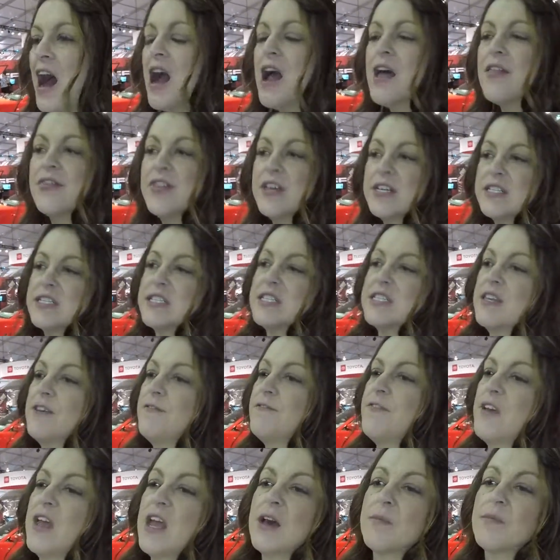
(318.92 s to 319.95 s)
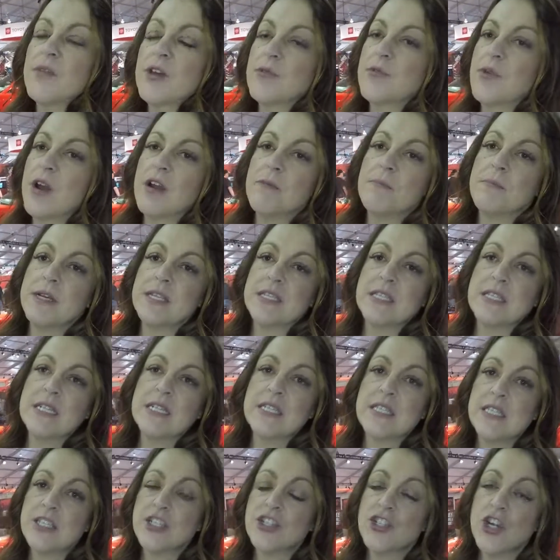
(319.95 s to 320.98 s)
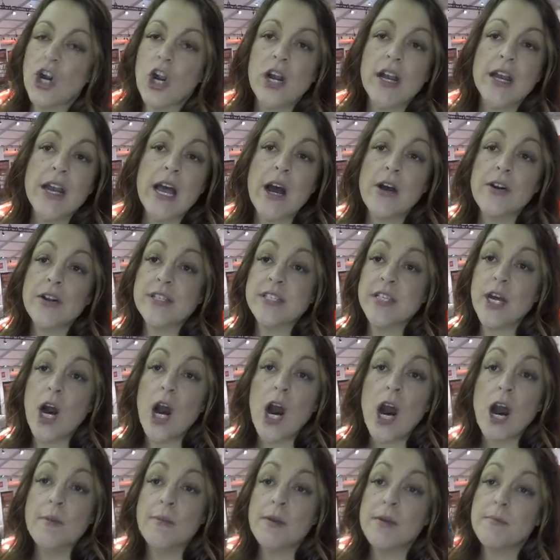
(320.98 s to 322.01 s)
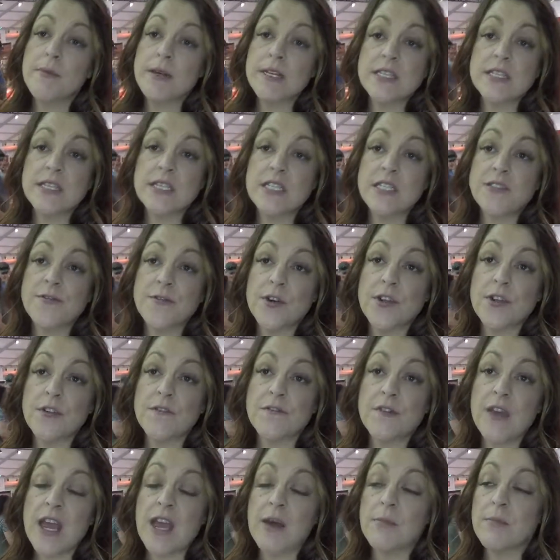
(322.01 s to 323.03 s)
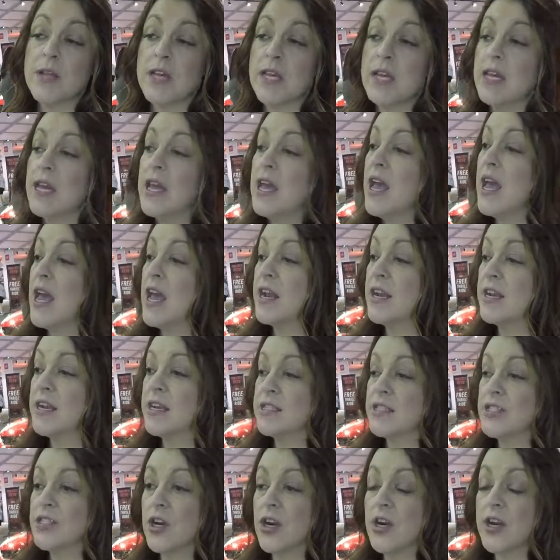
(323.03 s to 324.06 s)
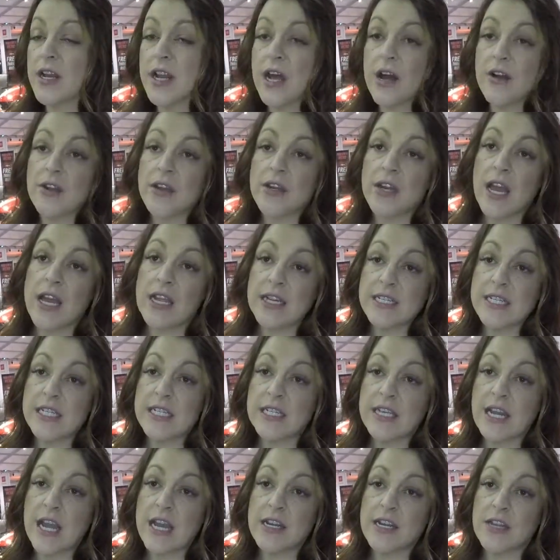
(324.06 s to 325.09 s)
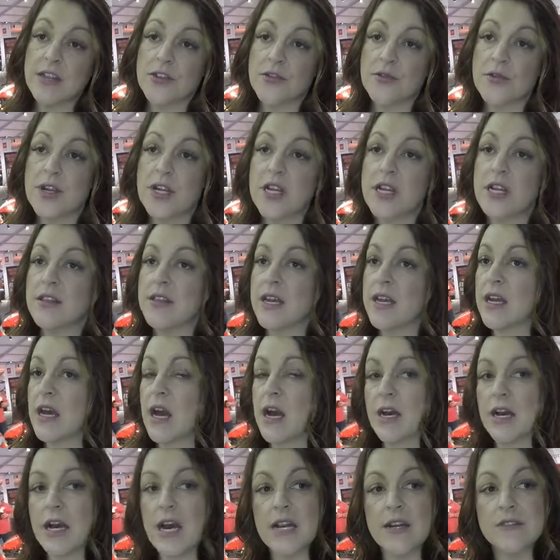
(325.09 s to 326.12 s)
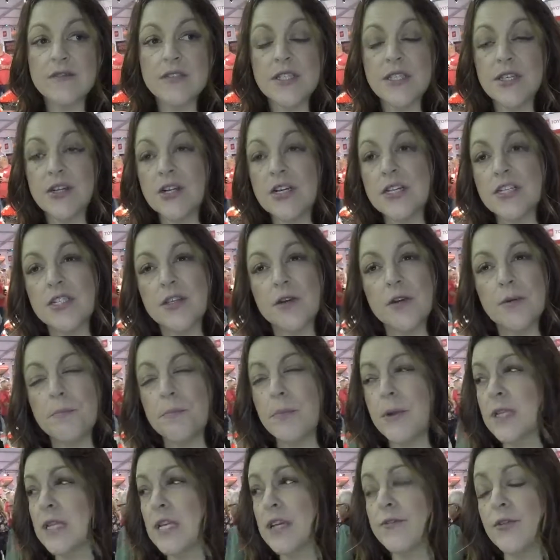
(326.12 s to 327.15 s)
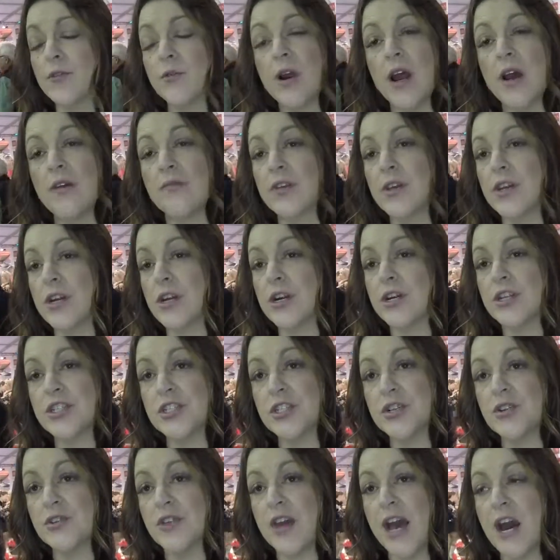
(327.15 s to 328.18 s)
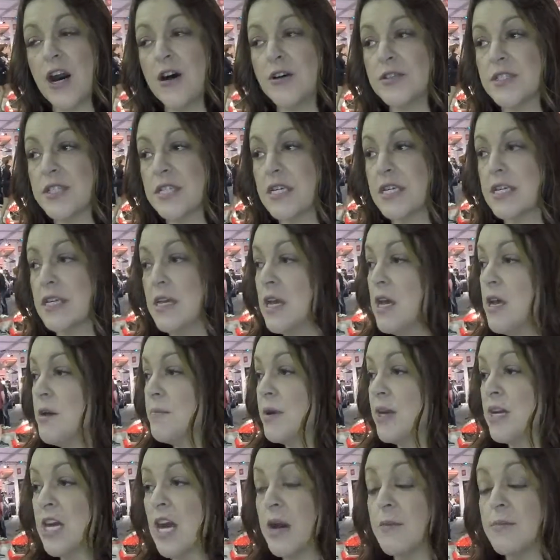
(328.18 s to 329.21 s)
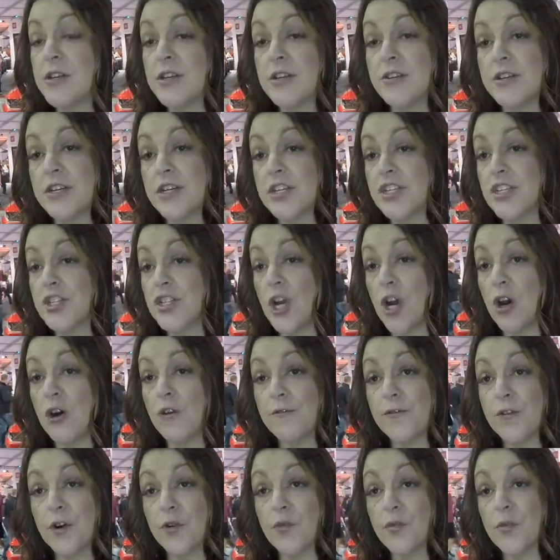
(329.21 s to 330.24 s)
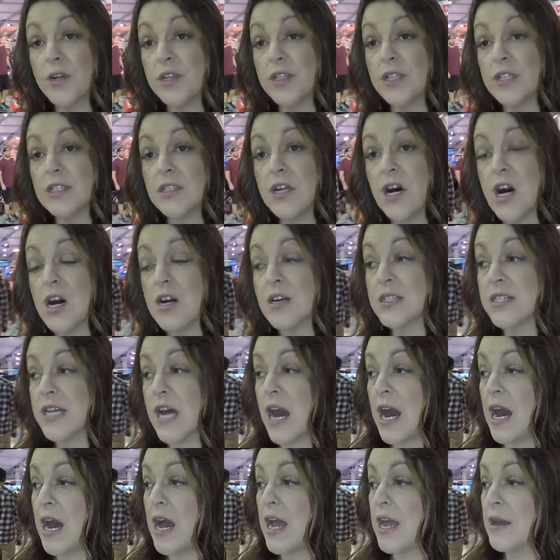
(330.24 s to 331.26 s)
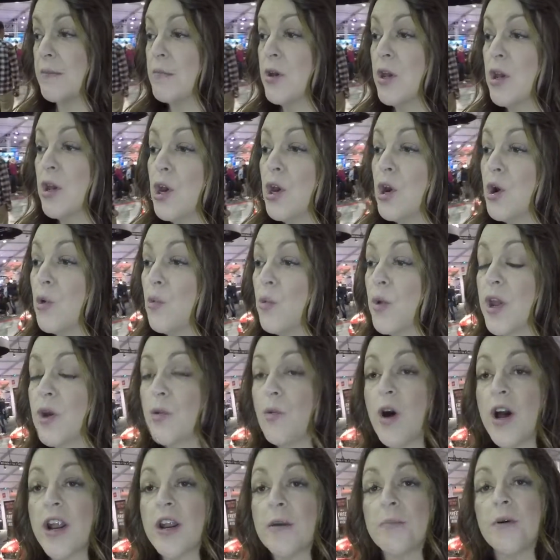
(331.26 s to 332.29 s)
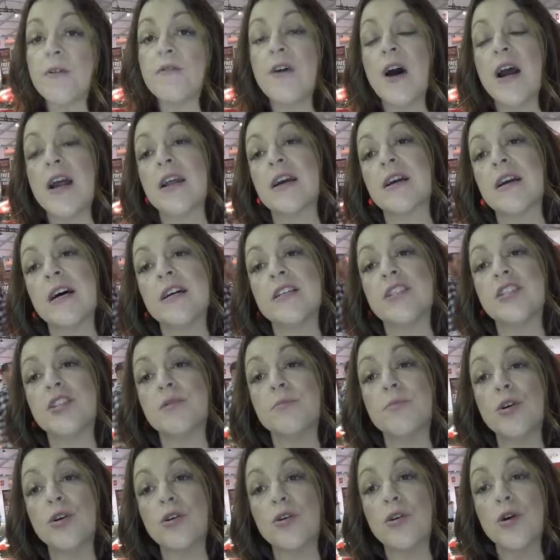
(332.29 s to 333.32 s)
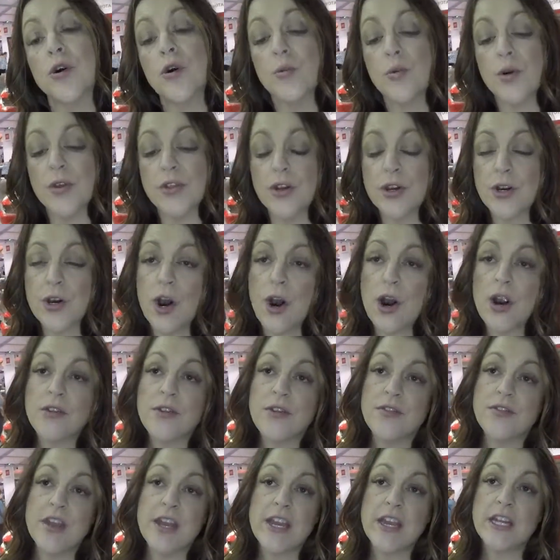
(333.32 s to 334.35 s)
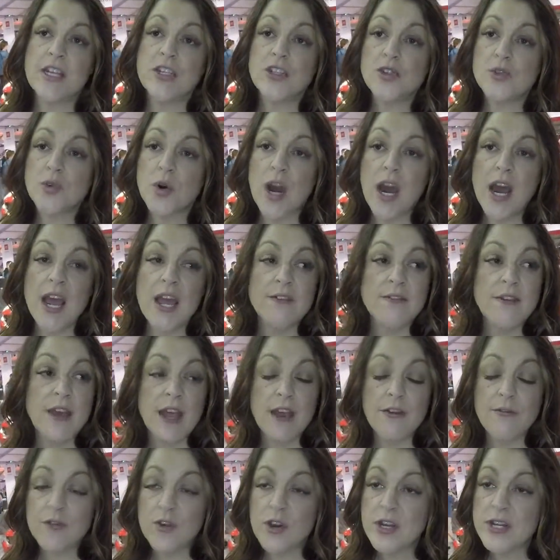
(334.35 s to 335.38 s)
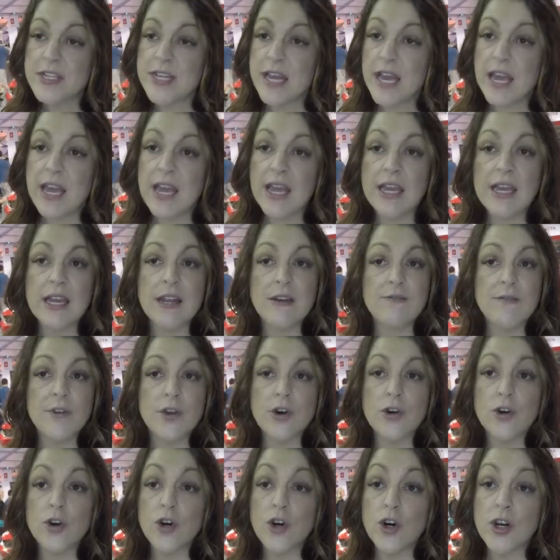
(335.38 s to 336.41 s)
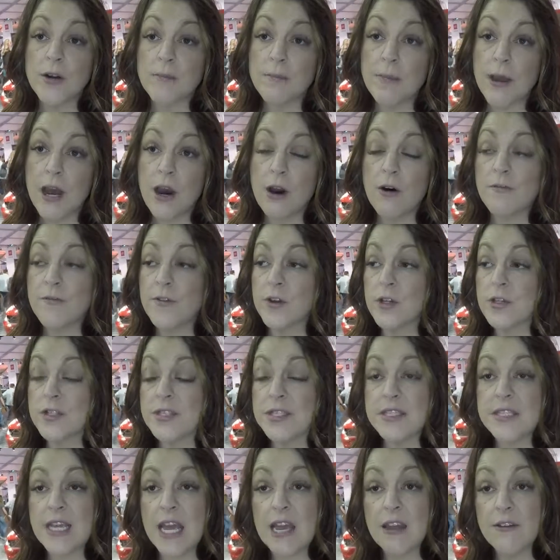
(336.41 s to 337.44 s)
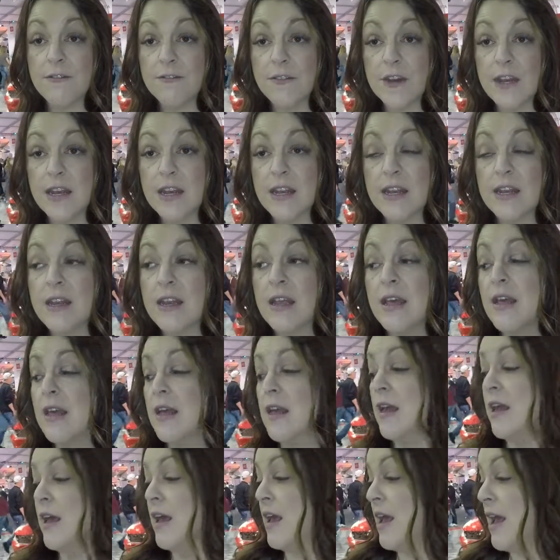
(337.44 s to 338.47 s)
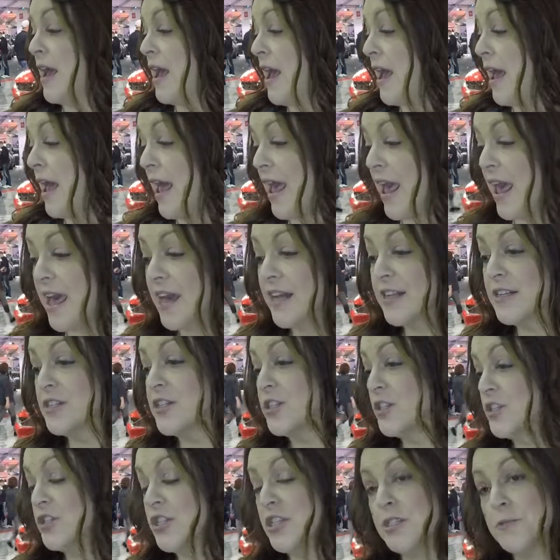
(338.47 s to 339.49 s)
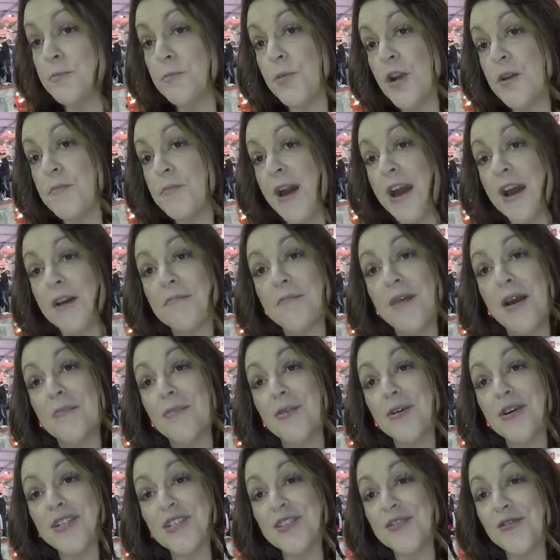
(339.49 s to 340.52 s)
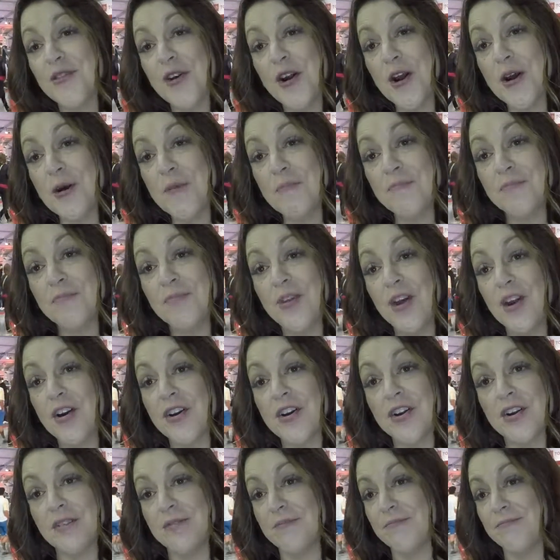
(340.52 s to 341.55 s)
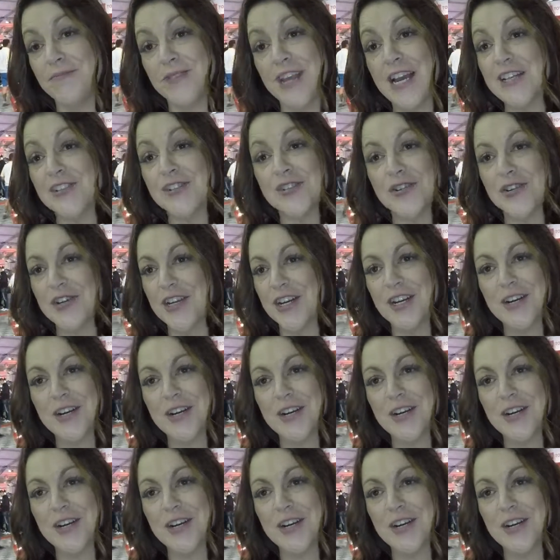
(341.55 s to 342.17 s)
This is a family-run business. It started out as a hobby business for the family, and it started out in 1993. They got kind of serious, or believe around the year 2000. Been coming to this show for a really long time. We want to provide a customer with a car that they can drive every day and feel good about, feel safe in, and to just bring back memories from their yesteryear.